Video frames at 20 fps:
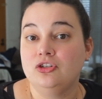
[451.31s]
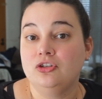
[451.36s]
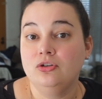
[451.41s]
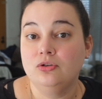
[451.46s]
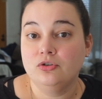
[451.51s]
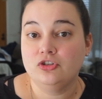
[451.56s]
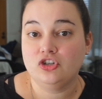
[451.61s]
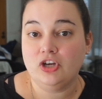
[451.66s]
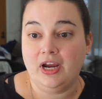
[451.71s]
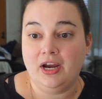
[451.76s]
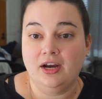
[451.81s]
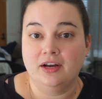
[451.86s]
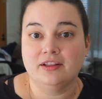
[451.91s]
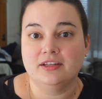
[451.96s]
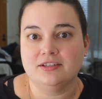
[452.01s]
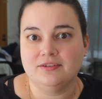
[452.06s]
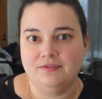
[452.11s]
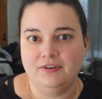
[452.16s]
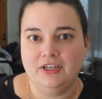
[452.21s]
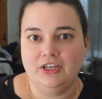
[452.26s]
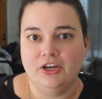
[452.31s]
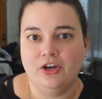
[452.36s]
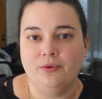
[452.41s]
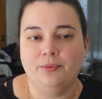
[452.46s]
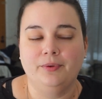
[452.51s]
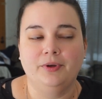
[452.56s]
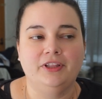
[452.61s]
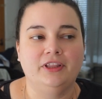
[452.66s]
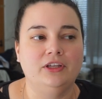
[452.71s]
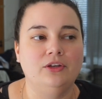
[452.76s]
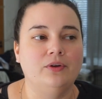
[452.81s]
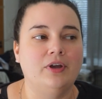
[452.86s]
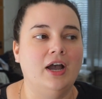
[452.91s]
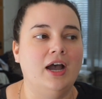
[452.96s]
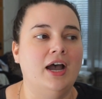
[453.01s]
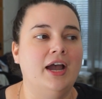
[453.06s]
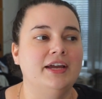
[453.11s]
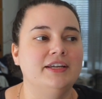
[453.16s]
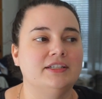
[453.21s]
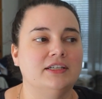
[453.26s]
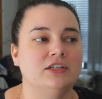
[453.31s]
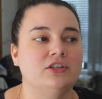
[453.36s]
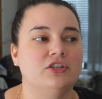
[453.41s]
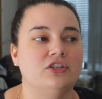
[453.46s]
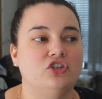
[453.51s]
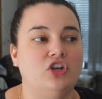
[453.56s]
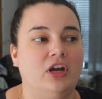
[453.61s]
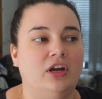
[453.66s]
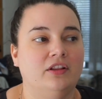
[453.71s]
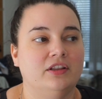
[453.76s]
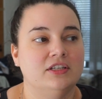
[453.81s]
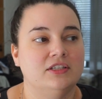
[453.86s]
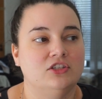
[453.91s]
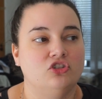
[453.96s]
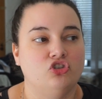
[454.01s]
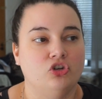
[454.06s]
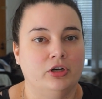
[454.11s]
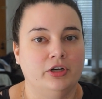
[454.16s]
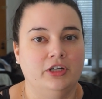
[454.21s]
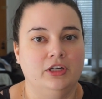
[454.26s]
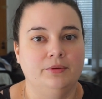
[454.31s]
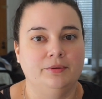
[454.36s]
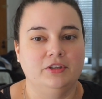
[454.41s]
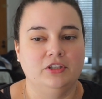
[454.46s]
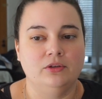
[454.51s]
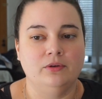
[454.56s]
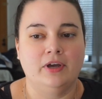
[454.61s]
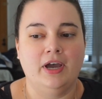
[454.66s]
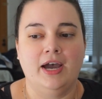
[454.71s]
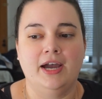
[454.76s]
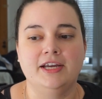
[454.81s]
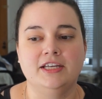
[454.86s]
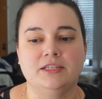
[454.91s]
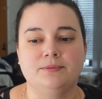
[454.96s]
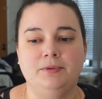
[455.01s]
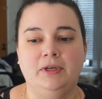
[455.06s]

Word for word: to share this video with you guys and to share this journey with you guys,